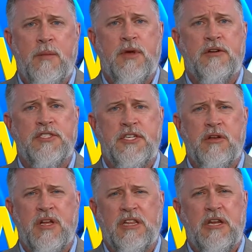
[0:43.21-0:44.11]
But there's
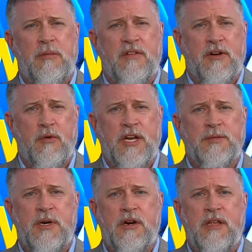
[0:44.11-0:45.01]
still a little bit of a grace
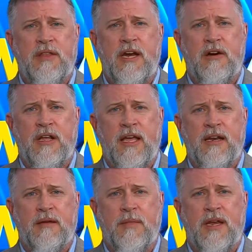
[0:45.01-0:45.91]
period there and a,
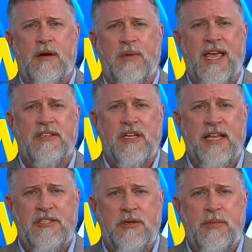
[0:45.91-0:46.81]
and a, and a
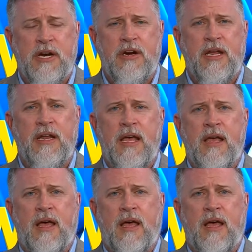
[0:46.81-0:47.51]
cancellation period.